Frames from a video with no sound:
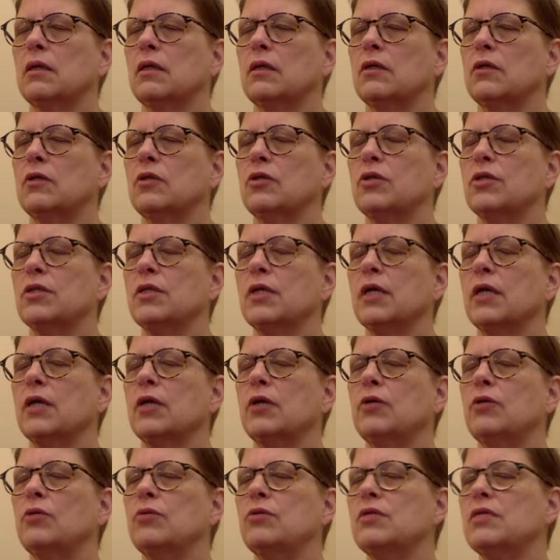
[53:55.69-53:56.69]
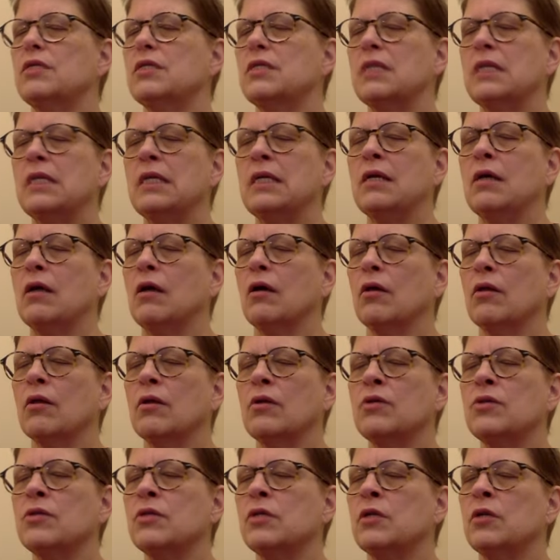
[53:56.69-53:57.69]
just like you see
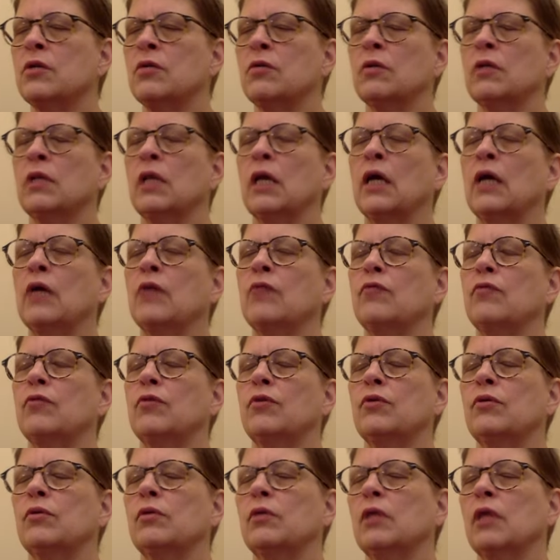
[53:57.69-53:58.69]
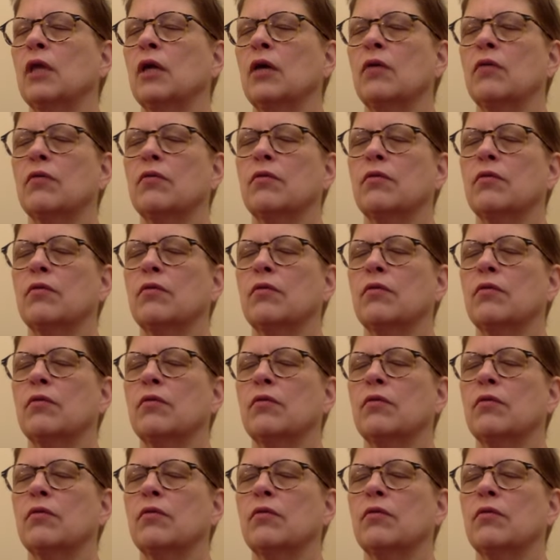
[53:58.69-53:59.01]
others in your life who you love.